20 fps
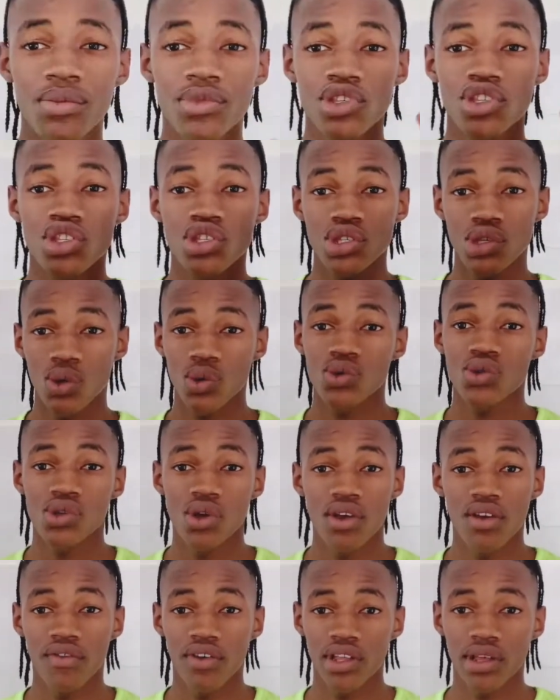so sorry
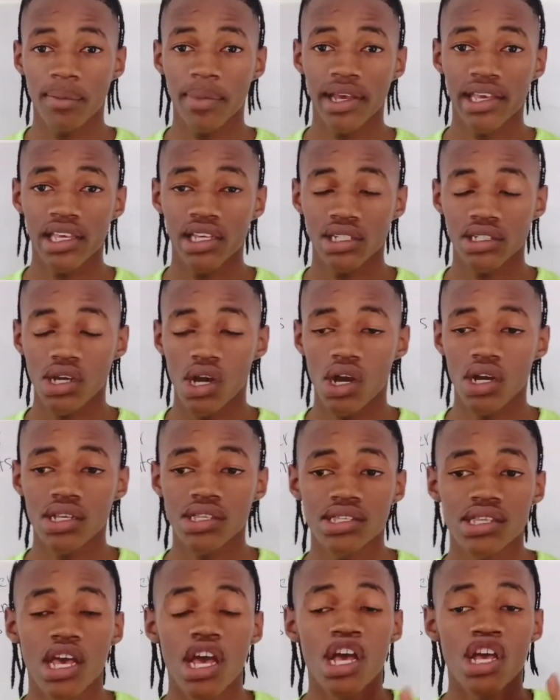for your barking
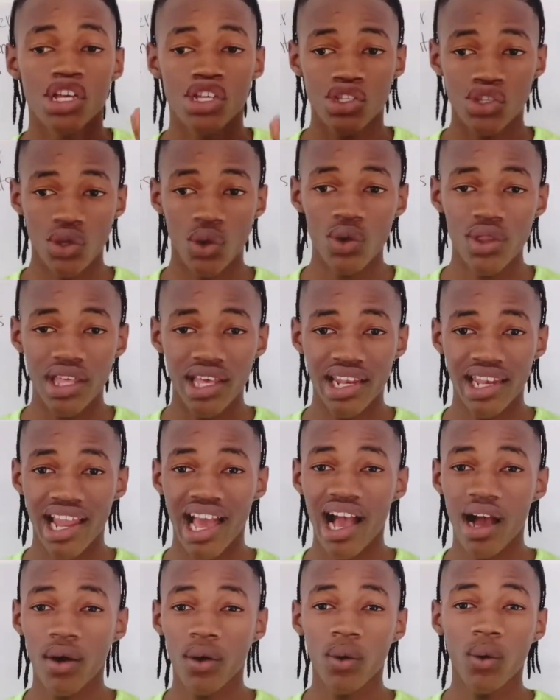dogs. So then
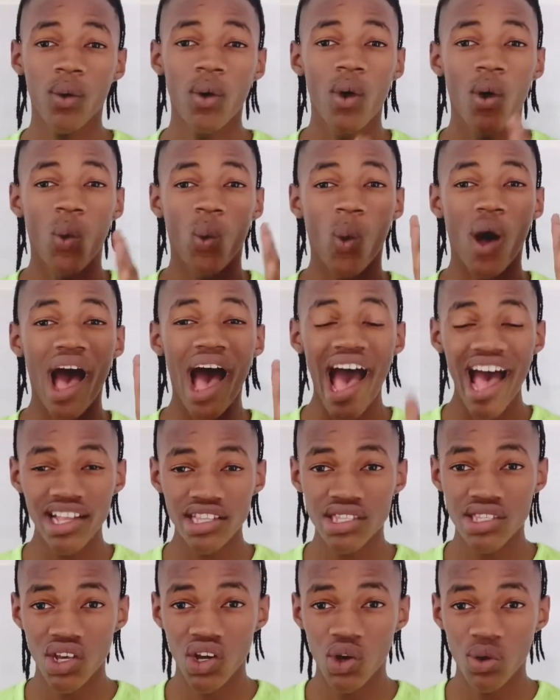now
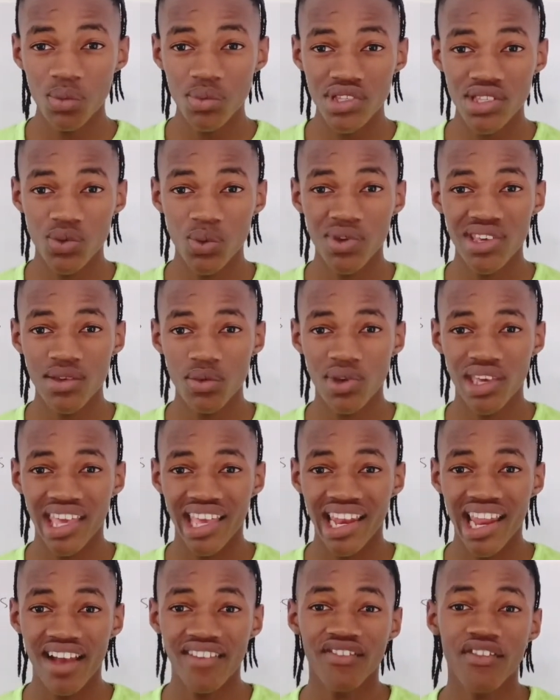atoms, we can
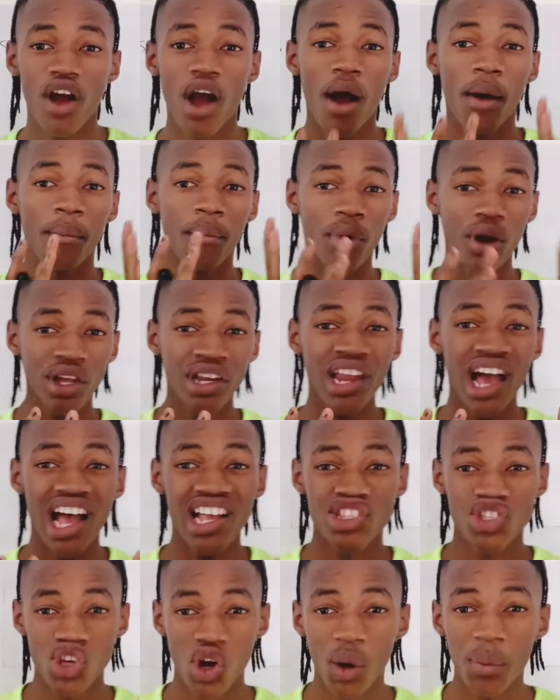have
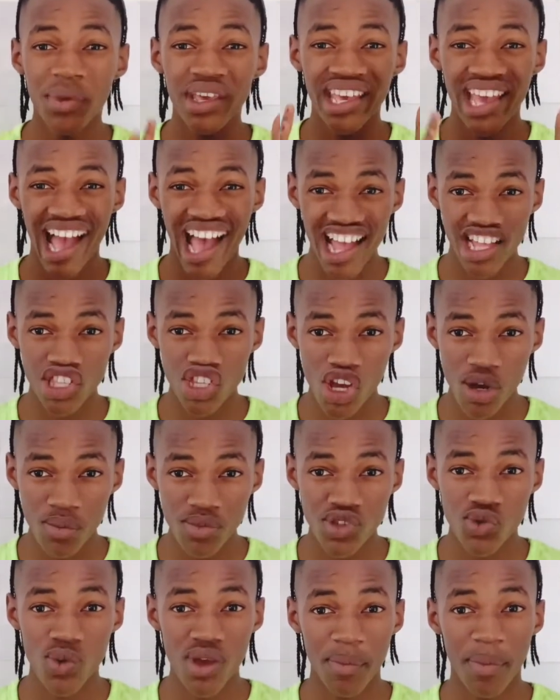monatomic
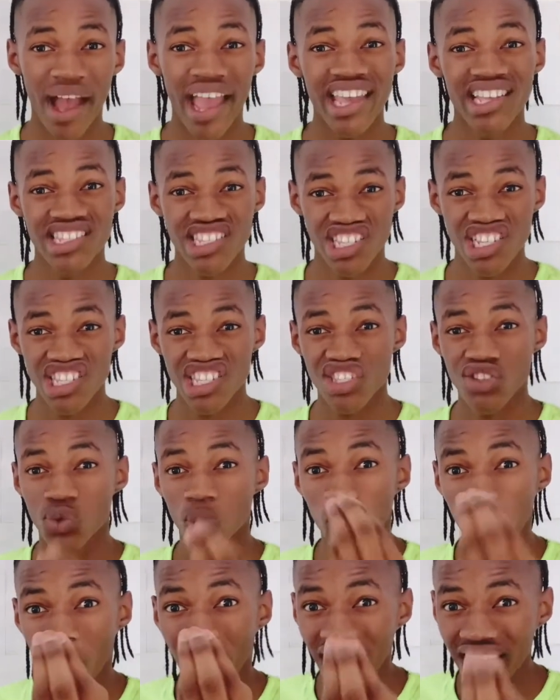atoms whereby it's just
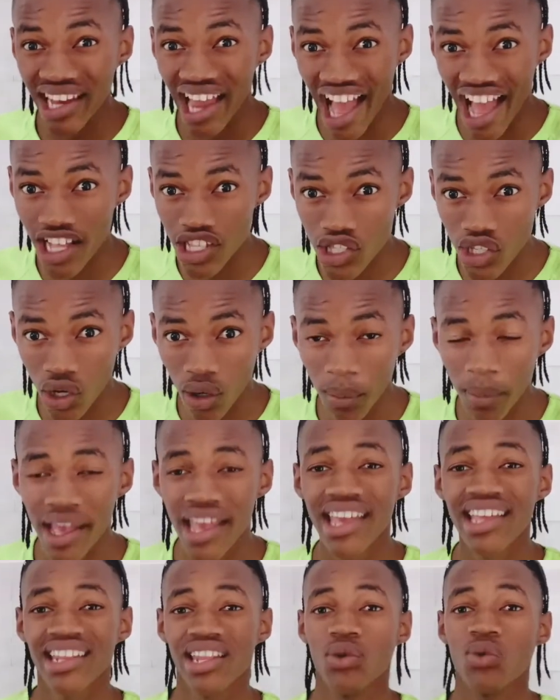one atom.
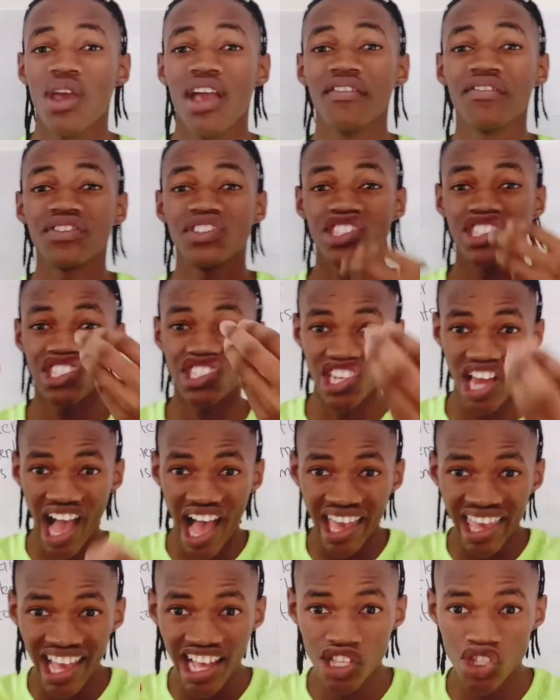Then we have
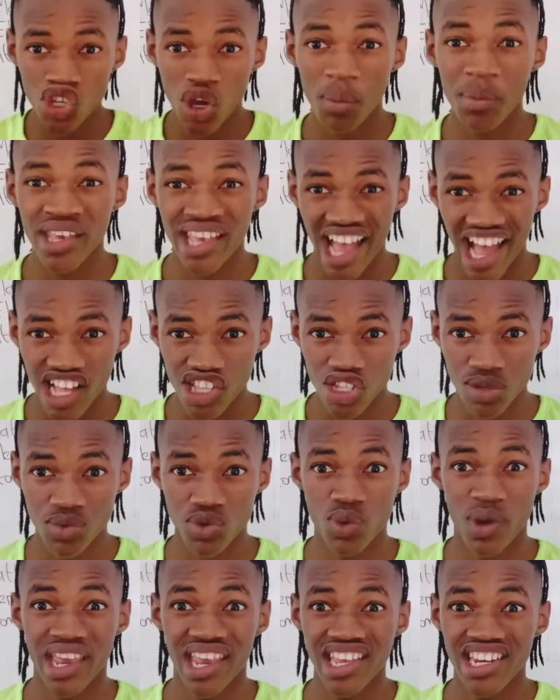diatomic atoms
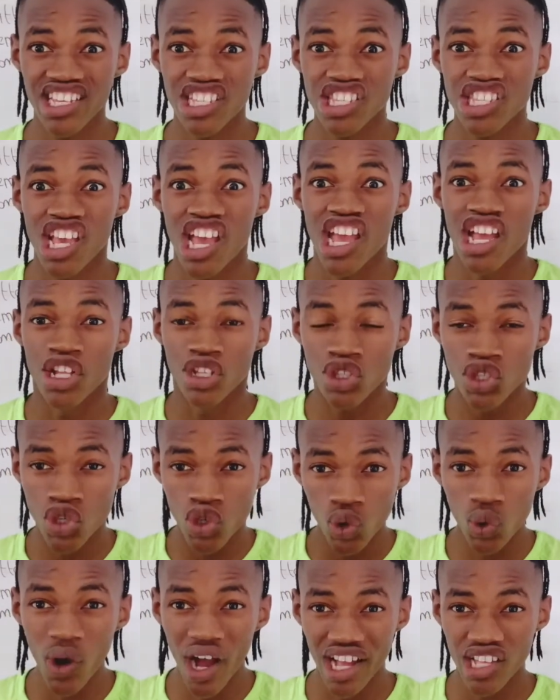where it is
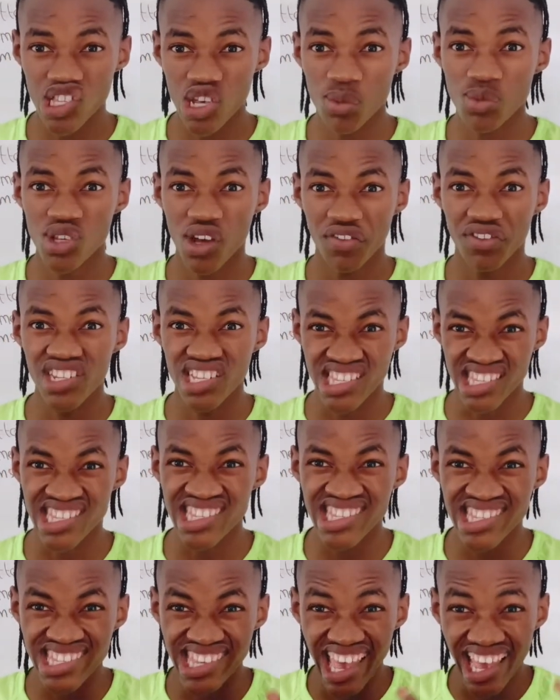two atoms of the
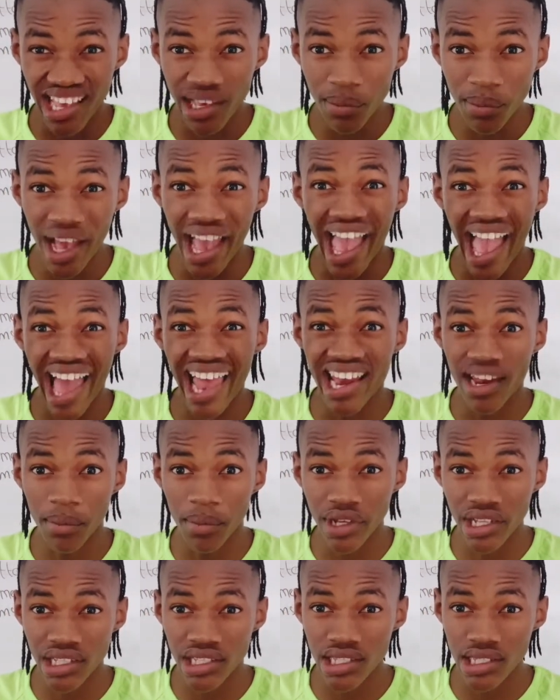same
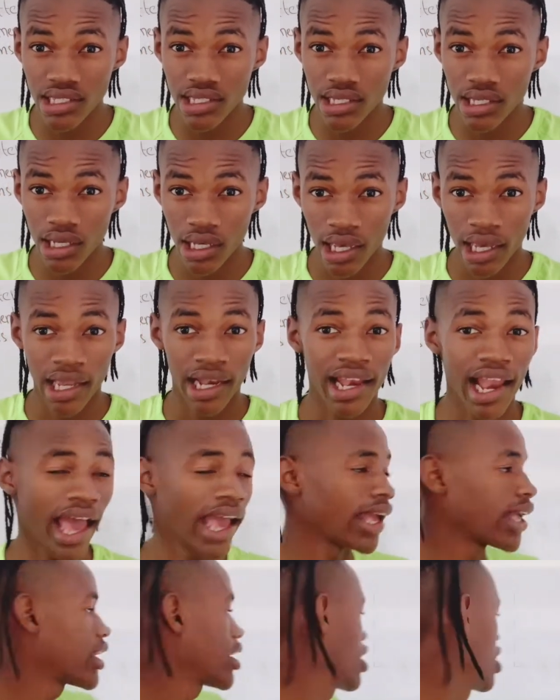elements. Like,